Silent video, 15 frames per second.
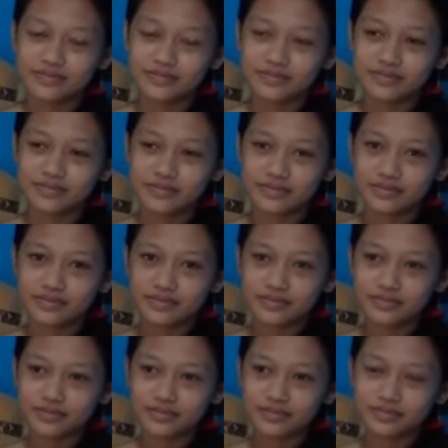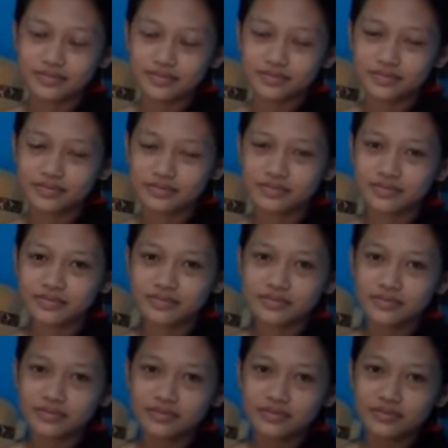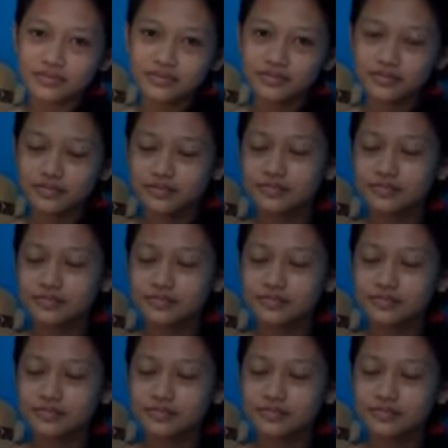(silent)